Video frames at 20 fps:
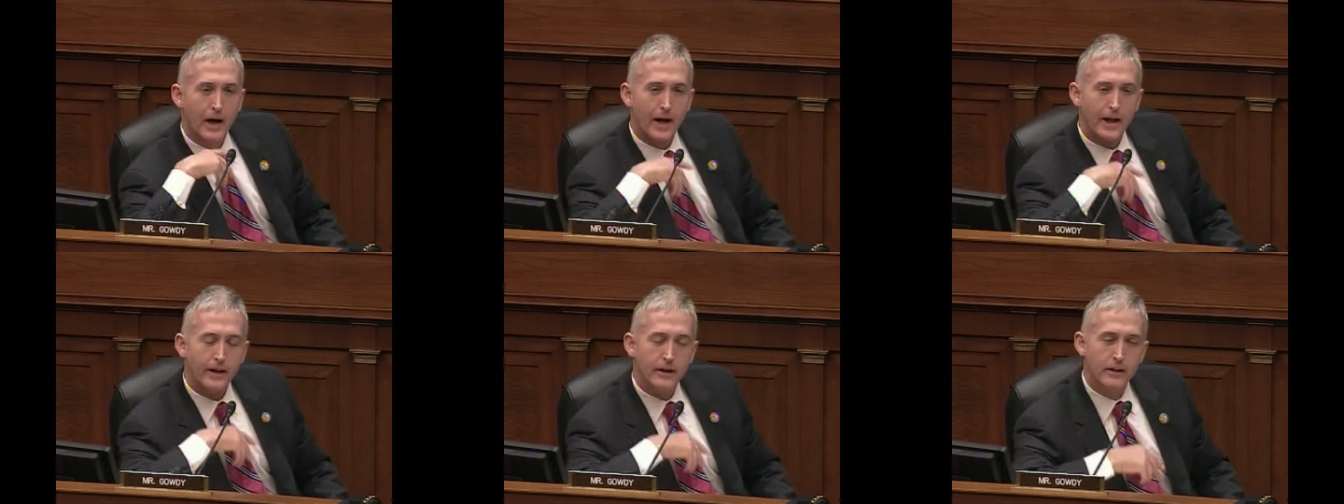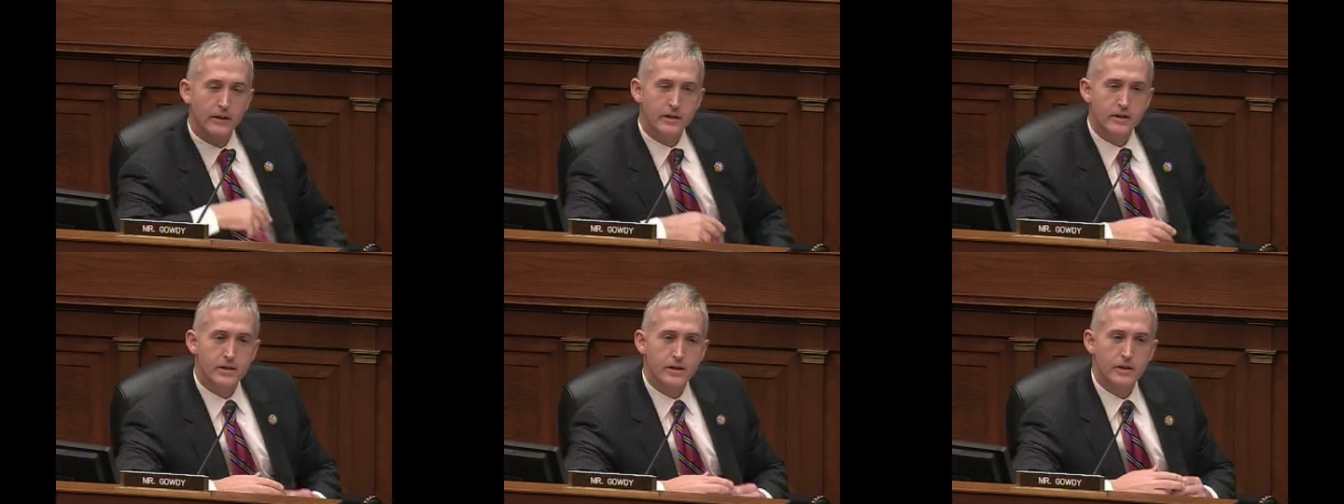I
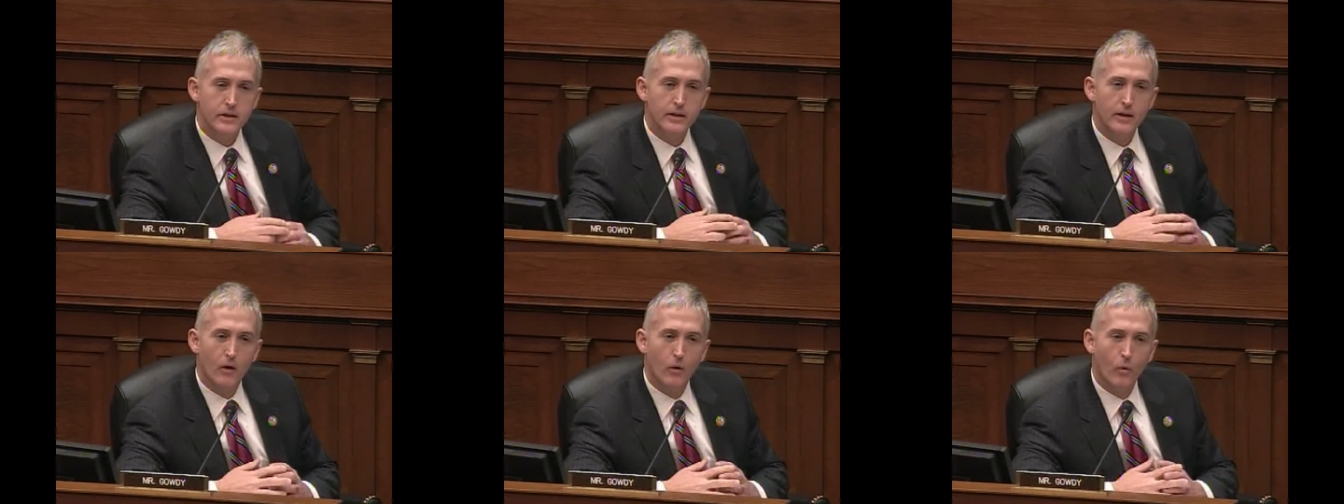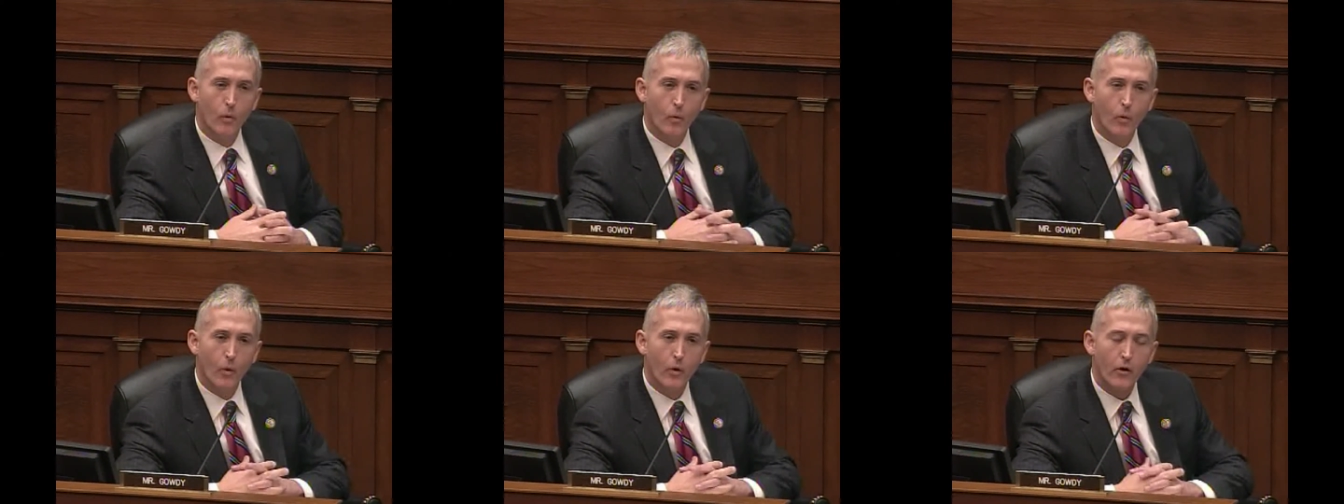didn't see a
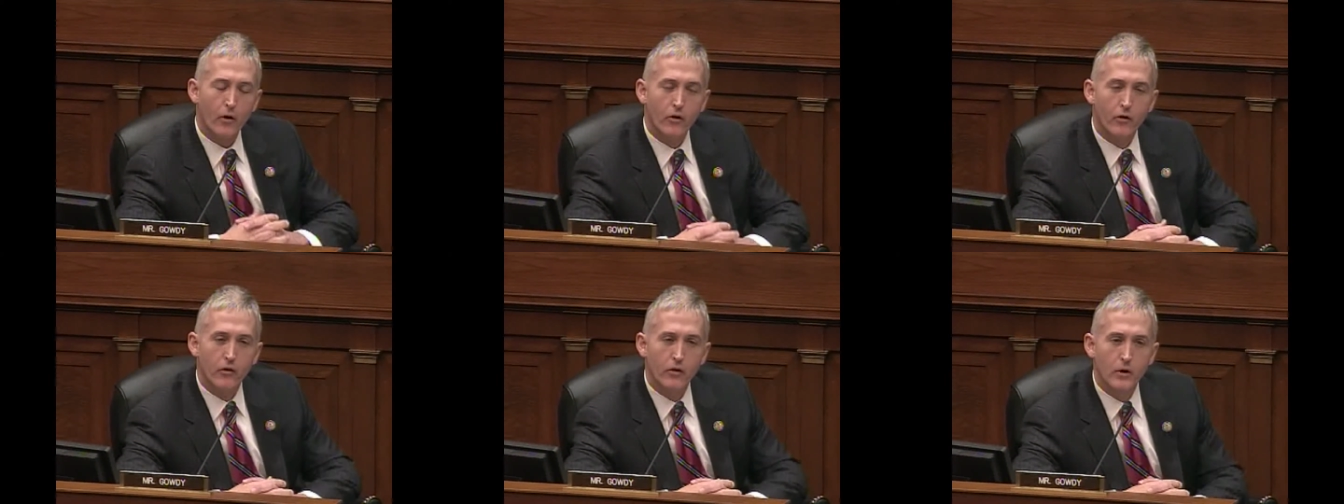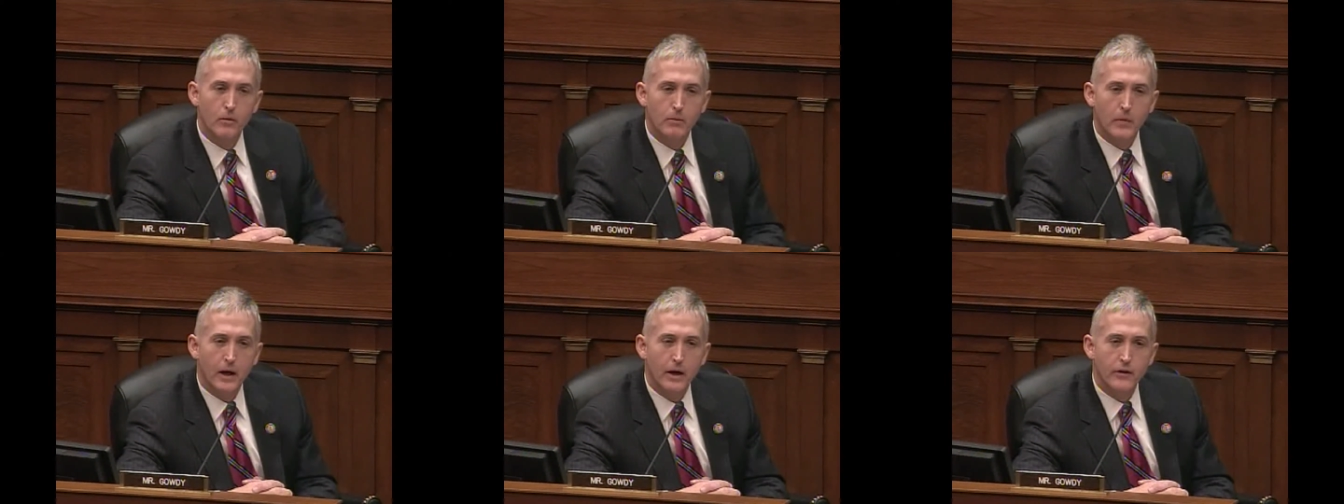
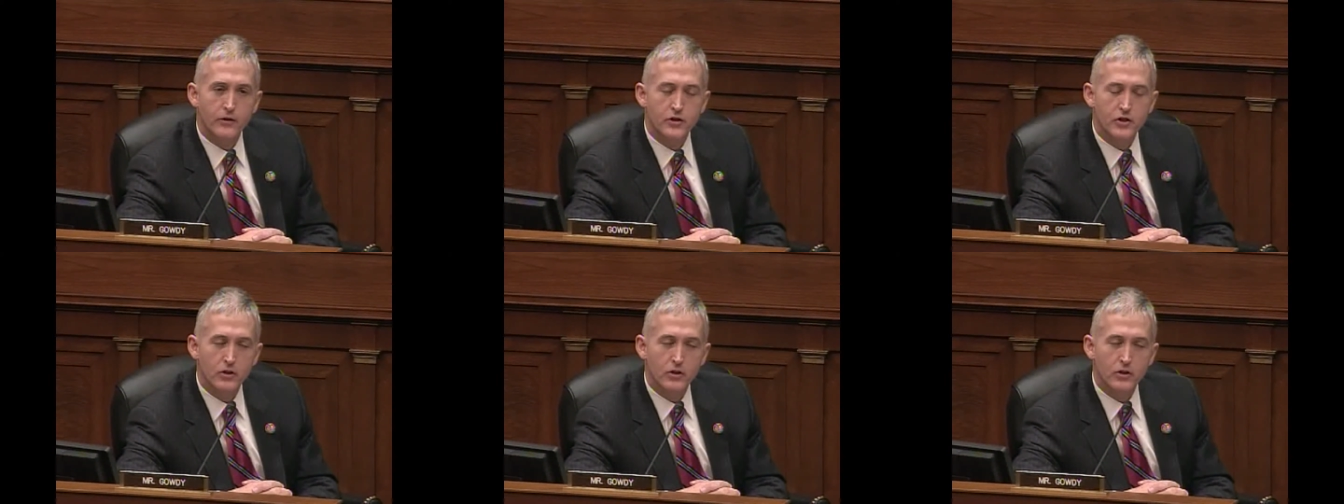word about